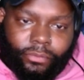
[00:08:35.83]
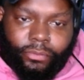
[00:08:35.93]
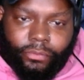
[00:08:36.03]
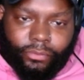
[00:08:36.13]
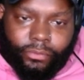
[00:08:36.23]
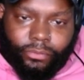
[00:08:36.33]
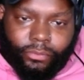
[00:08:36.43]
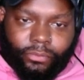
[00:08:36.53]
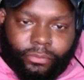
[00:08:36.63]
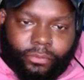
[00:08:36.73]

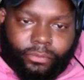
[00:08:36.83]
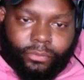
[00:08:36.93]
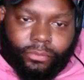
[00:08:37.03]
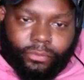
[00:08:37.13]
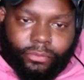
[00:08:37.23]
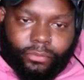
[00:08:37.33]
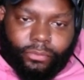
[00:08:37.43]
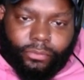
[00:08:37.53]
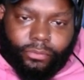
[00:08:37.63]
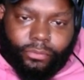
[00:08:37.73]

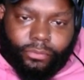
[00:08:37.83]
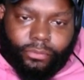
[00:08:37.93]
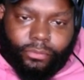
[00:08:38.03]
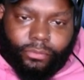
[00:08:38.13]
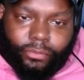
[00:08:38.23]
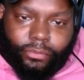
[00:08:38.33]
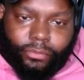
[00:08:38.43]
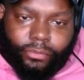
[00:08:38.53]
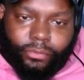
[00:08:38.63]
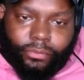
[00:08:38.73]

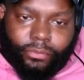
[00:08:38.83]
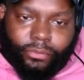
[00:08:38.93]
No words are spoken by the person on screen.